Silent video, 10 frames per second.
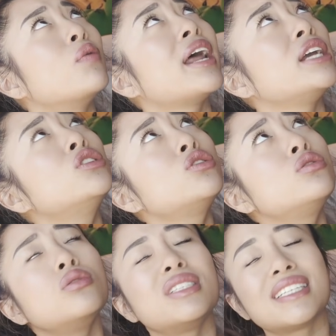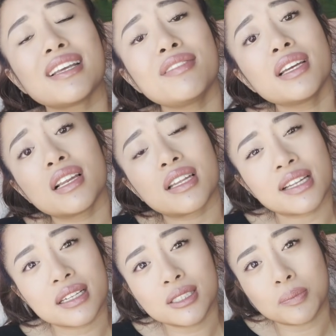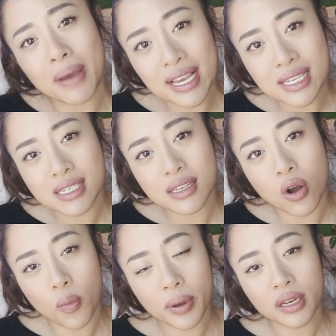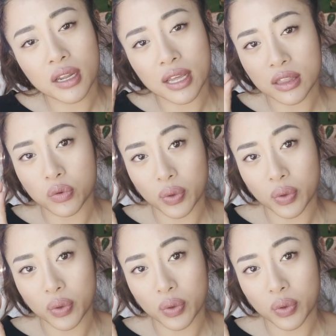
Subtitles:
what I used to do is leaving a little space open in the